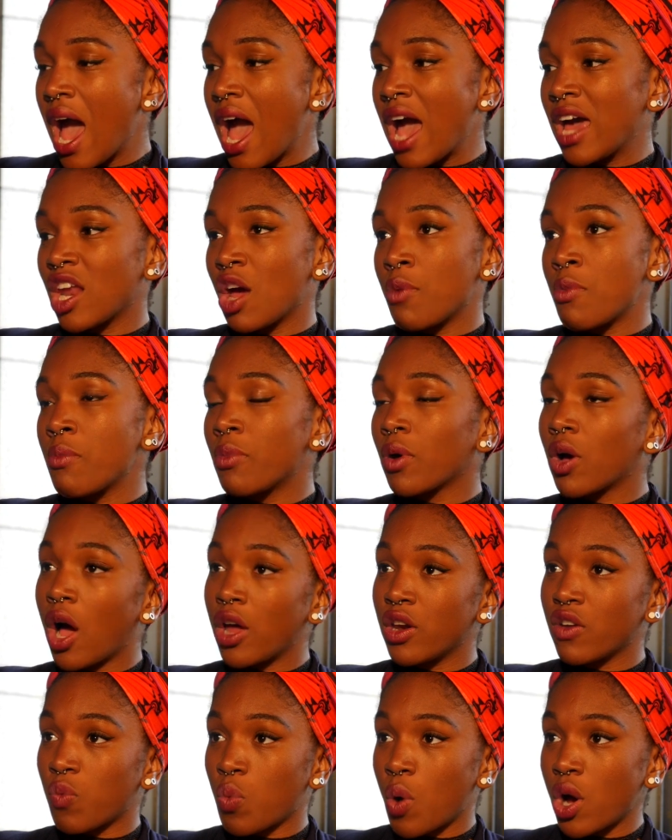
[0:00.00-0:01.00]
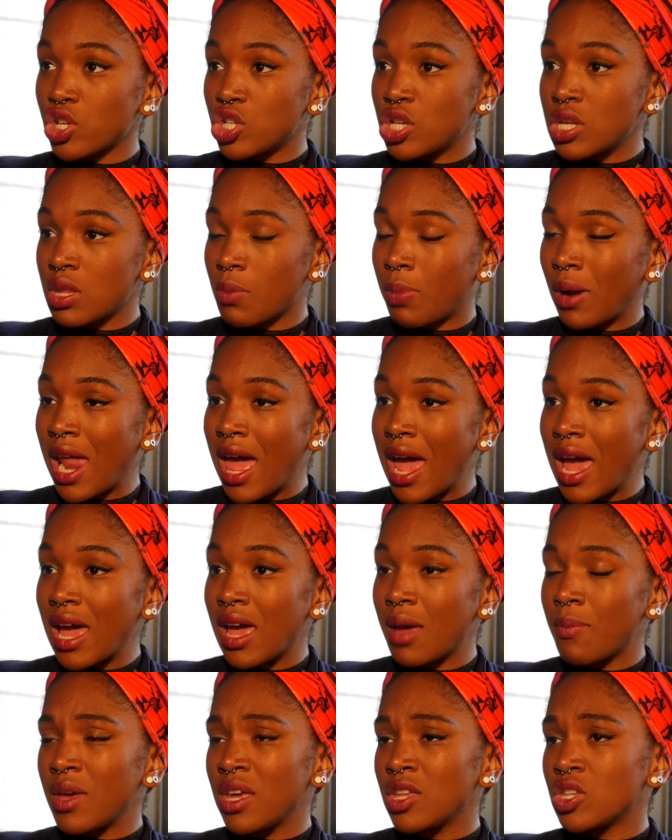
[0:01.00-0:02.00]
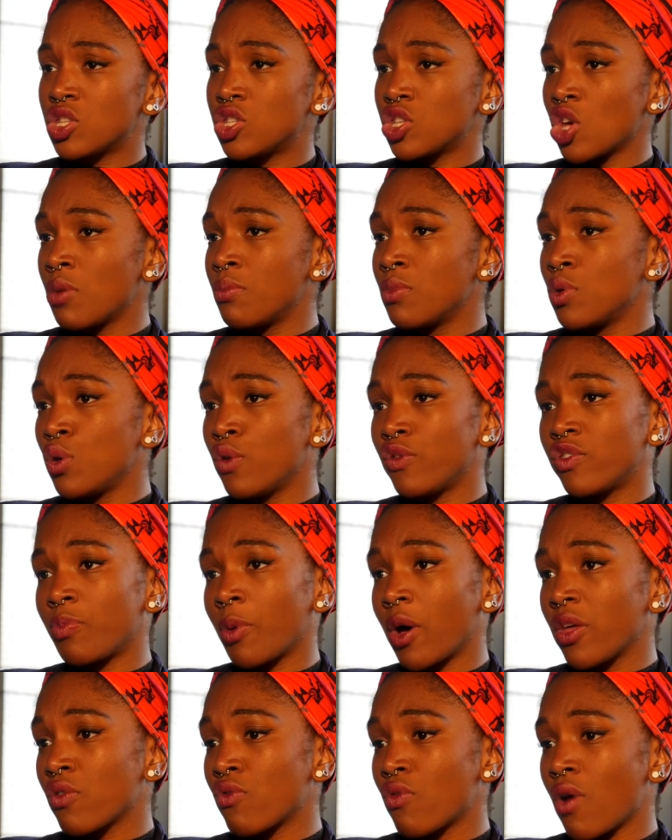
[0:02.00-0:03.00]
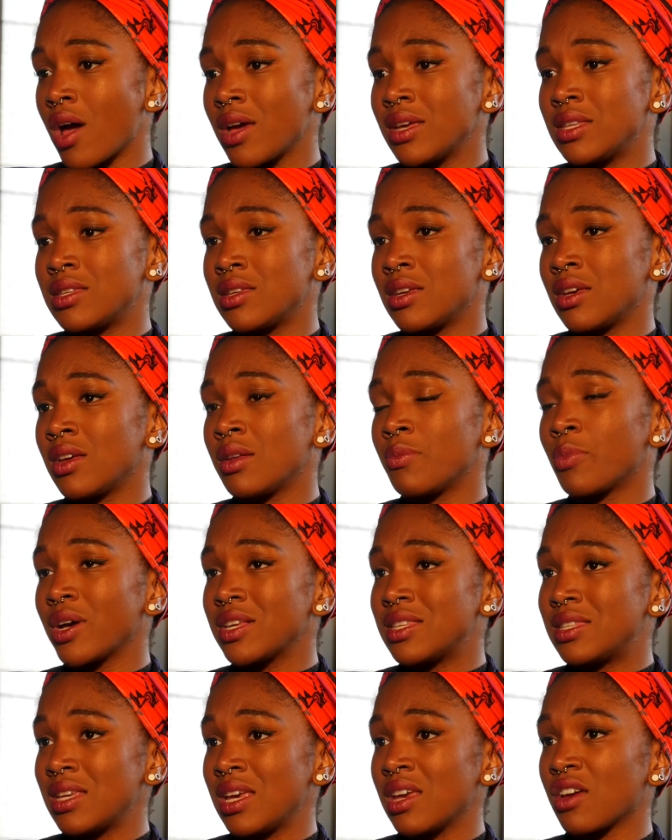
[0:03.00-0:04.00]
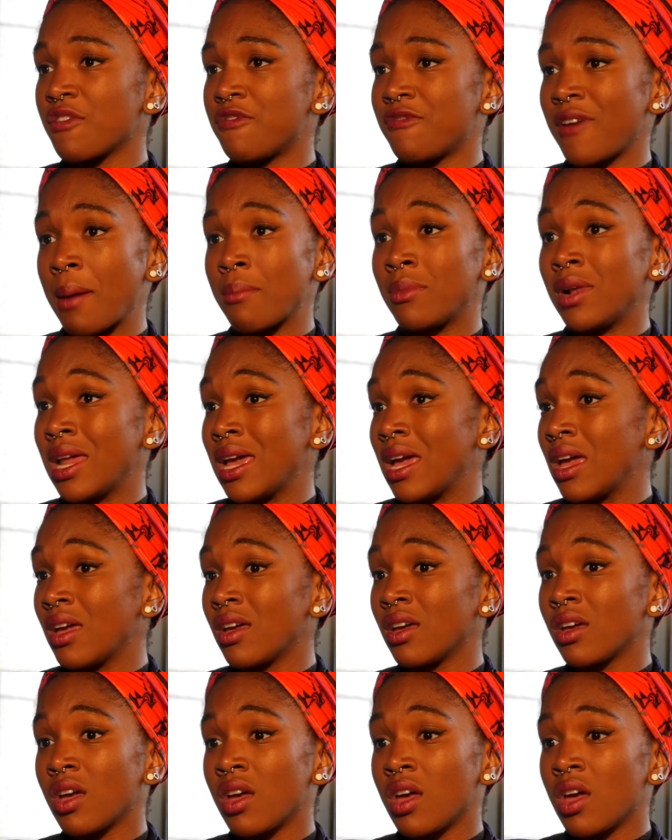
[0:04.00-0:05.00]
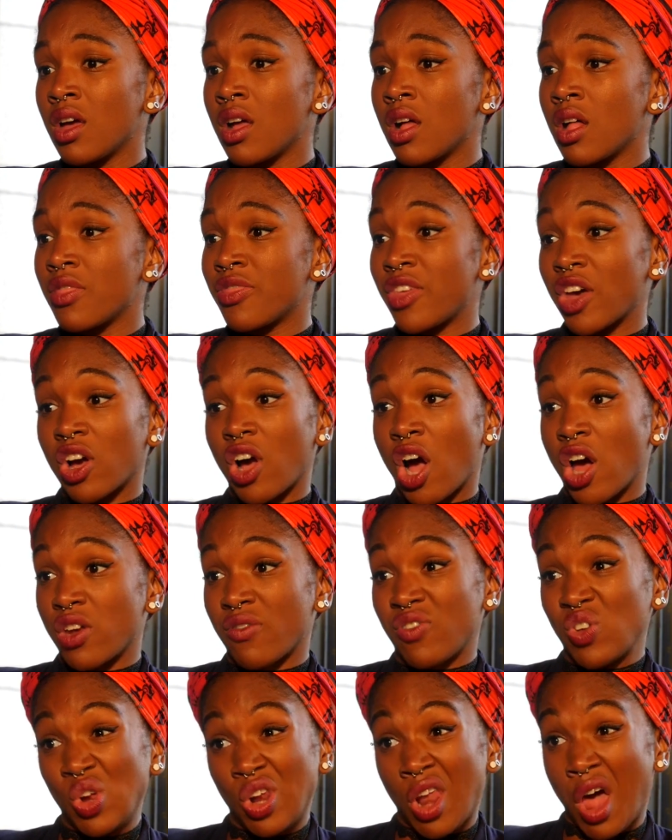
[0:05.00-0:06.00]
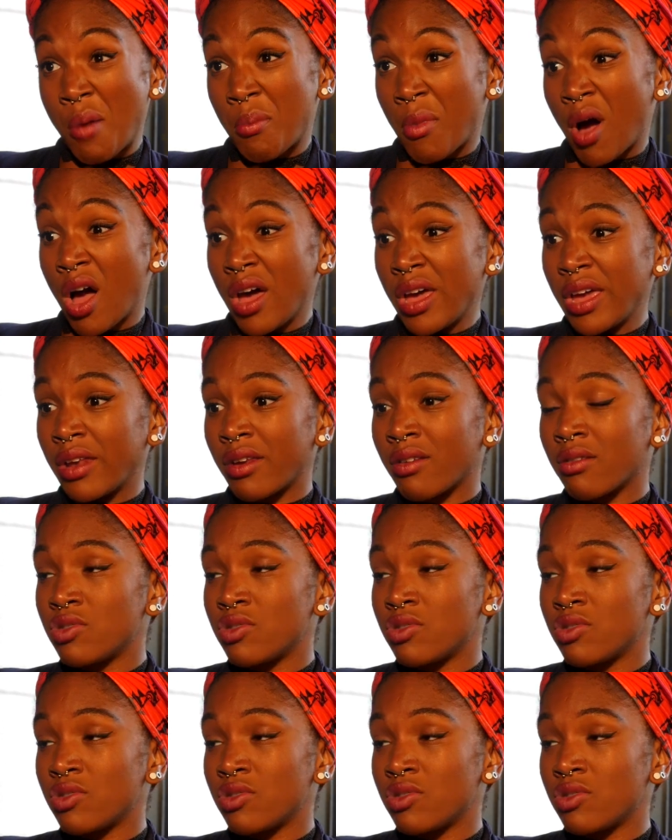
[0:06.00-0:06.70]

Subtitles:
And I remember kind of watching the play, being so moved by the writing, by seeing a family that kind of looked like mine